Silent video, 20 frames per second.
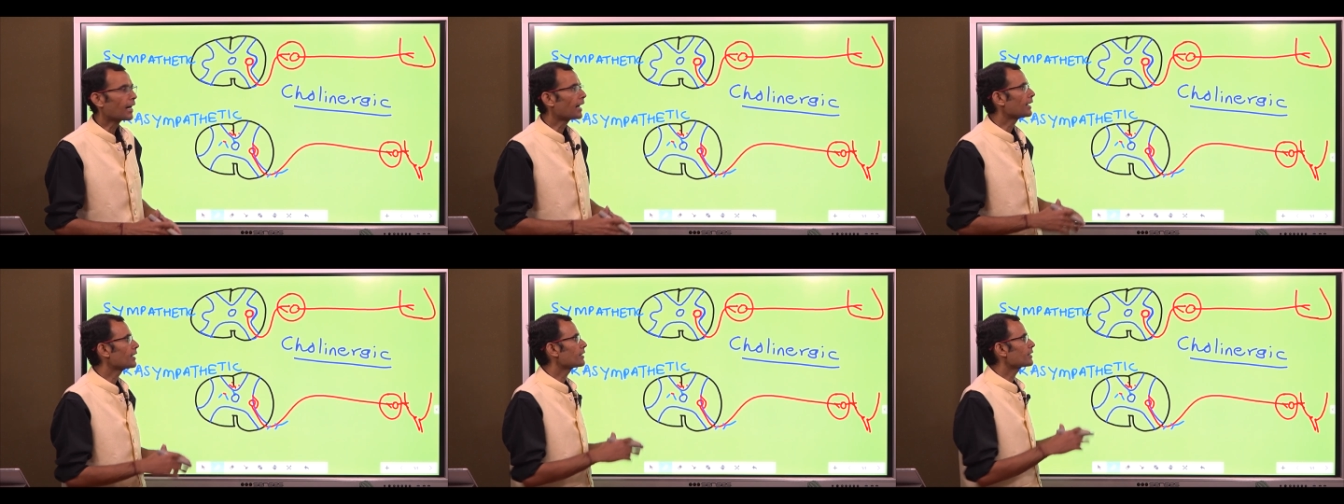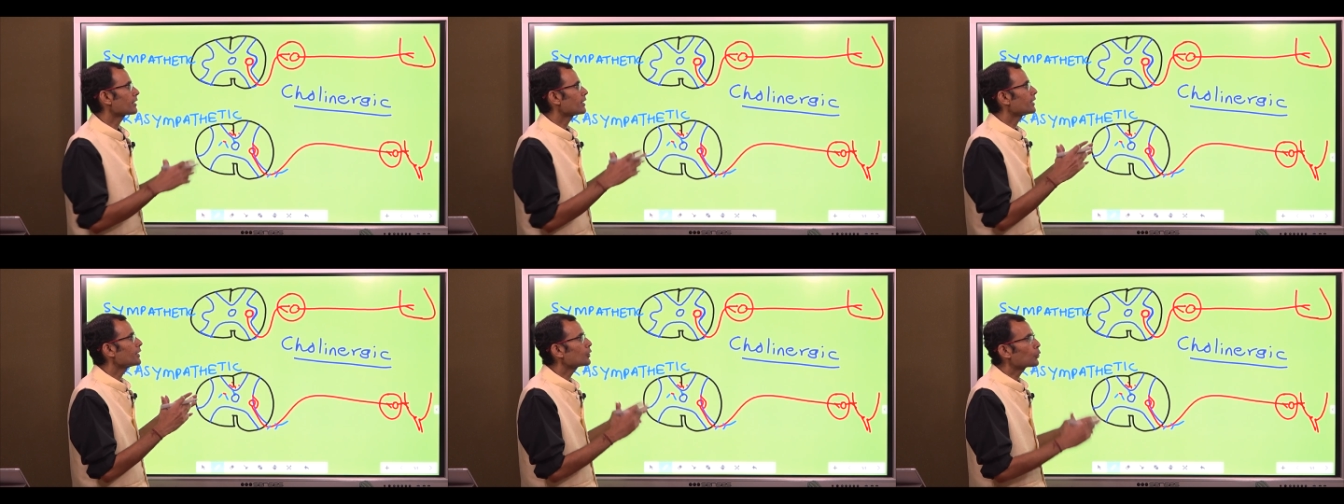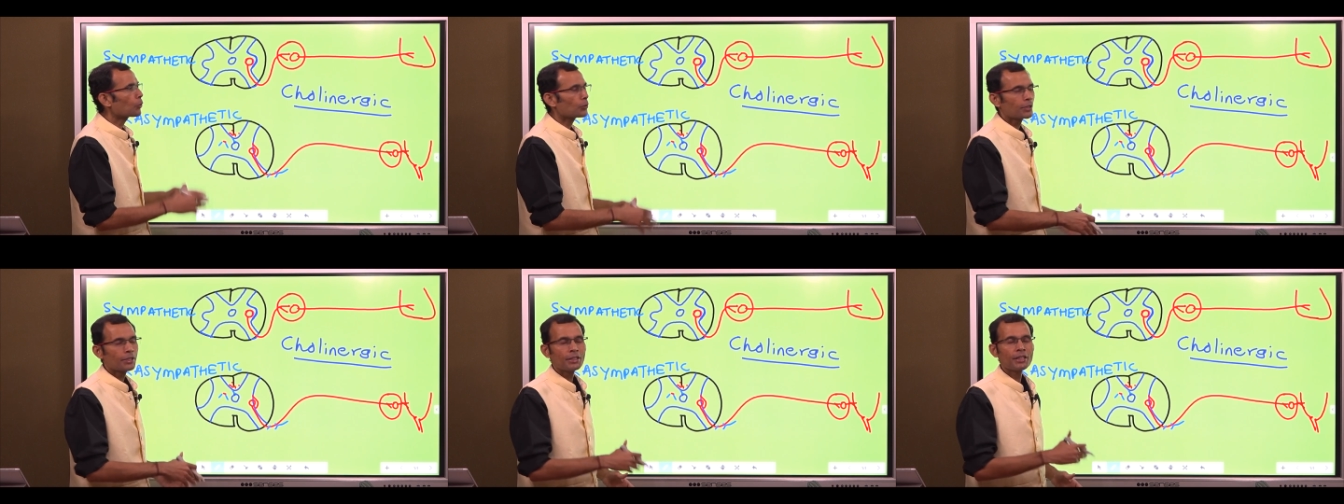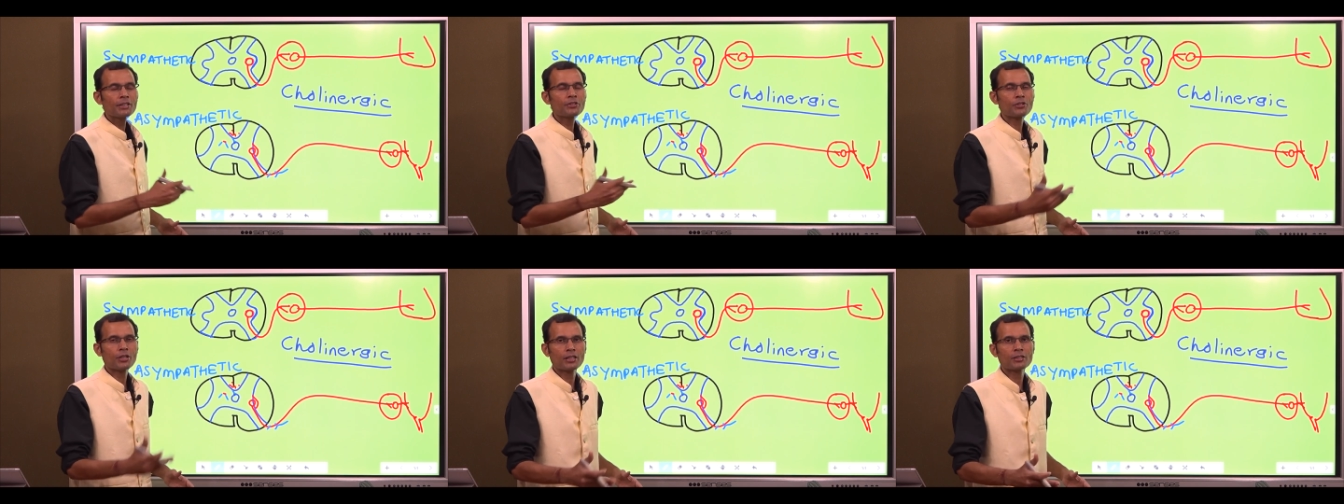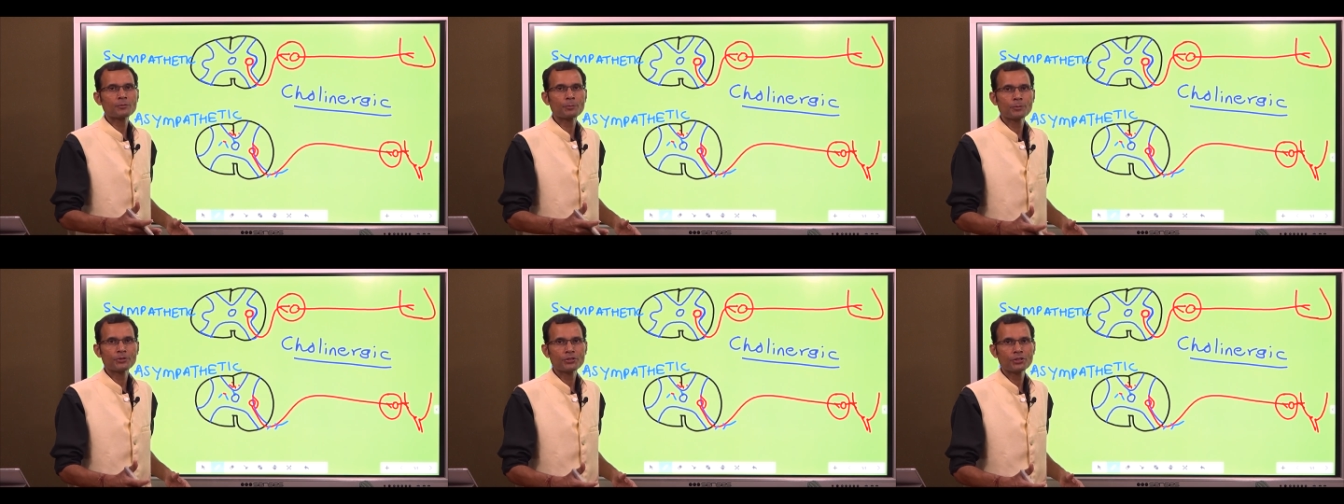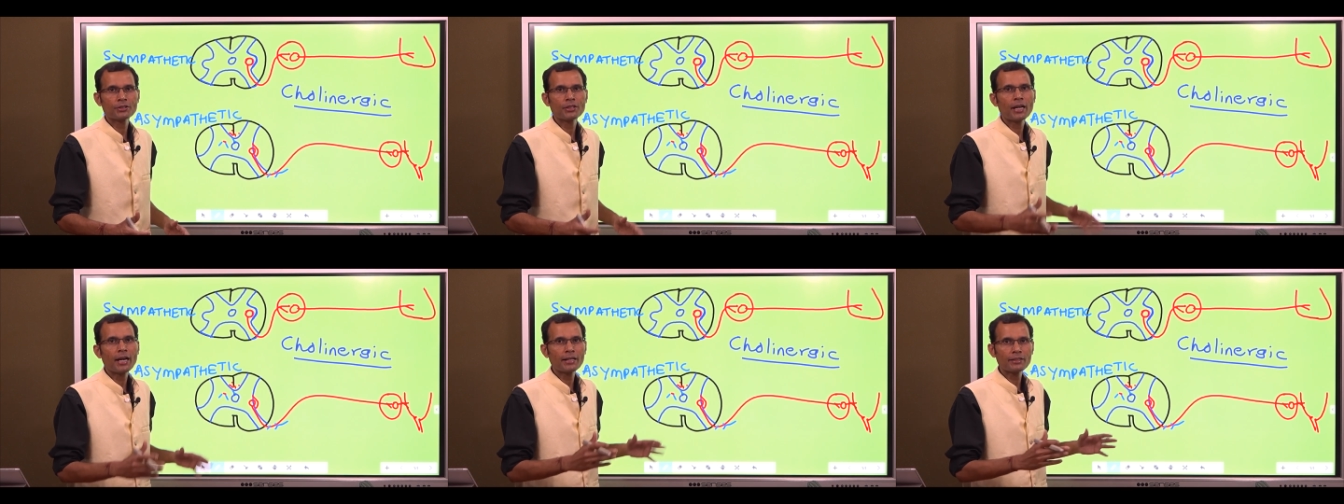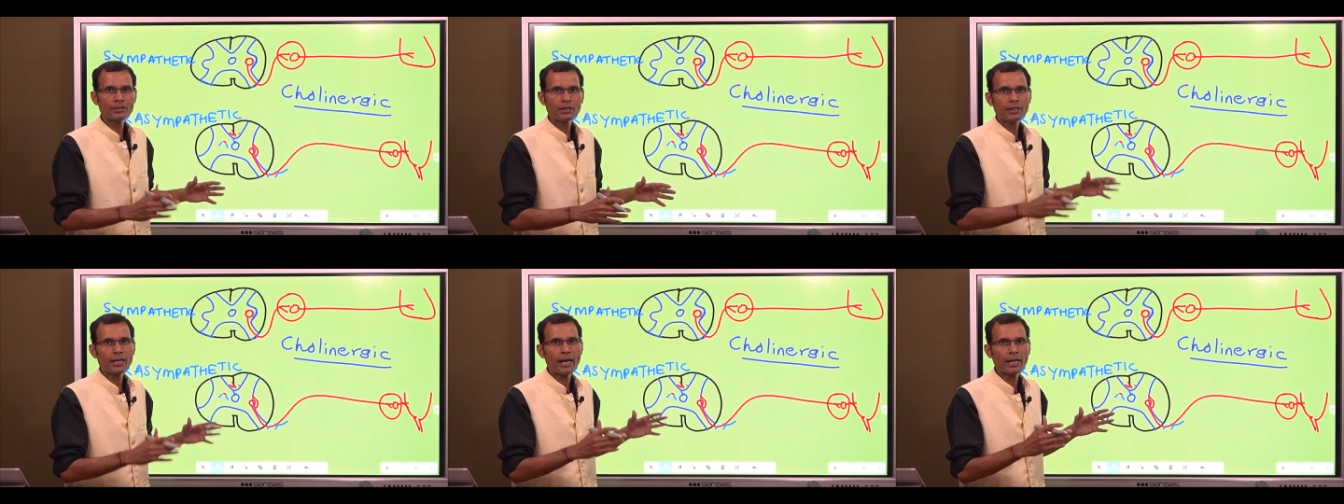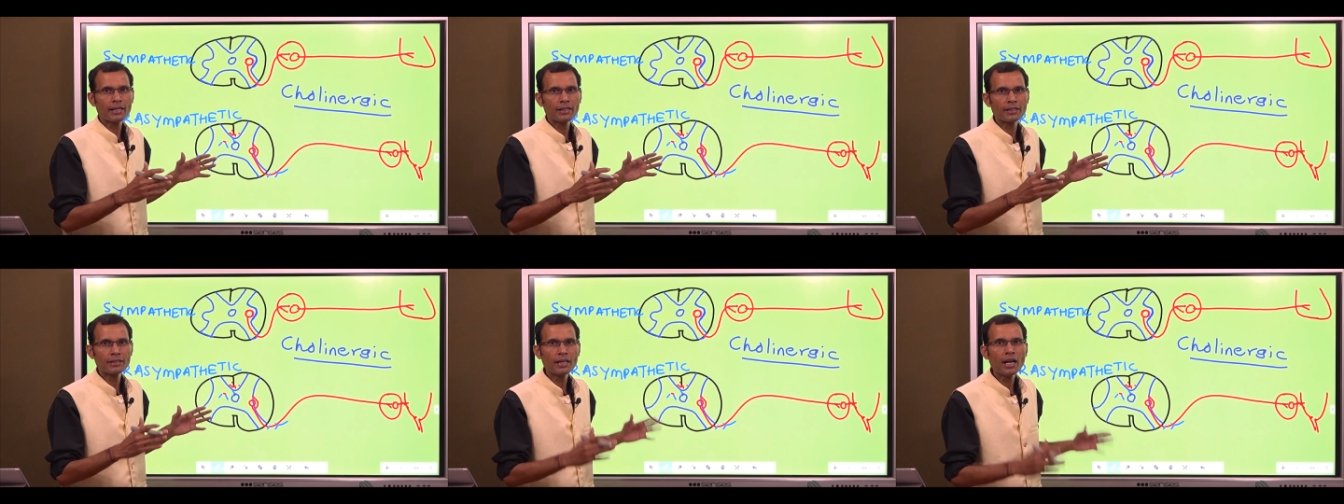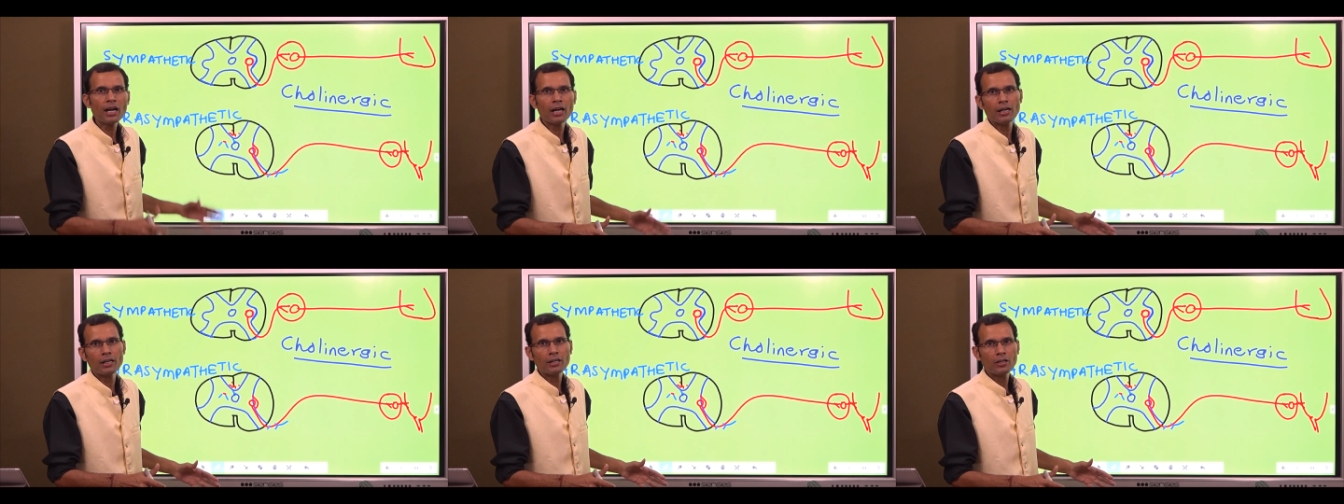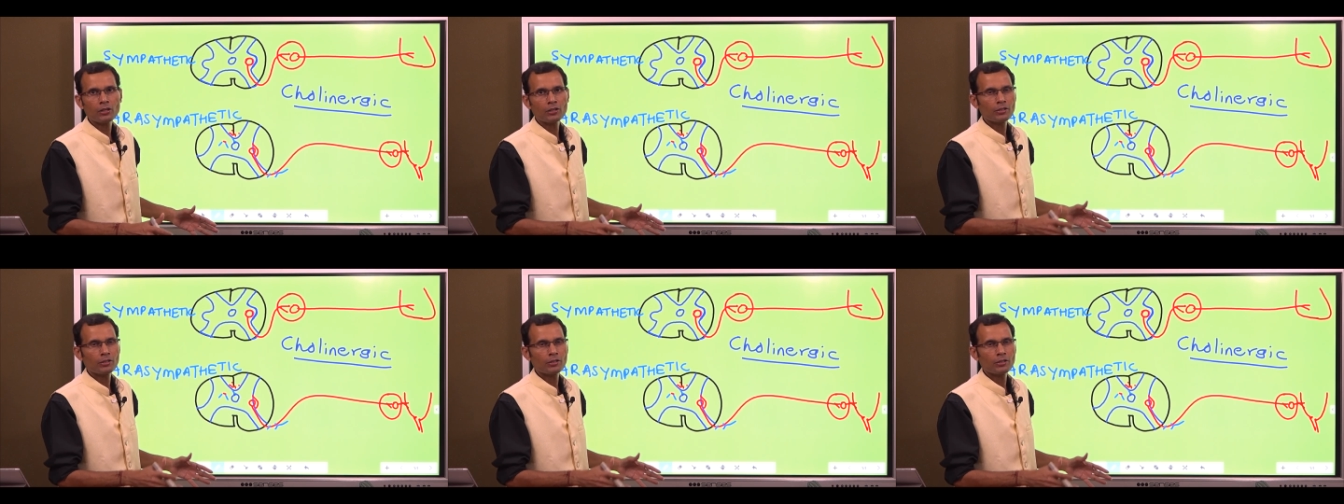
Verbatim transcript: and it's a nicotinic transmission at the ganglia.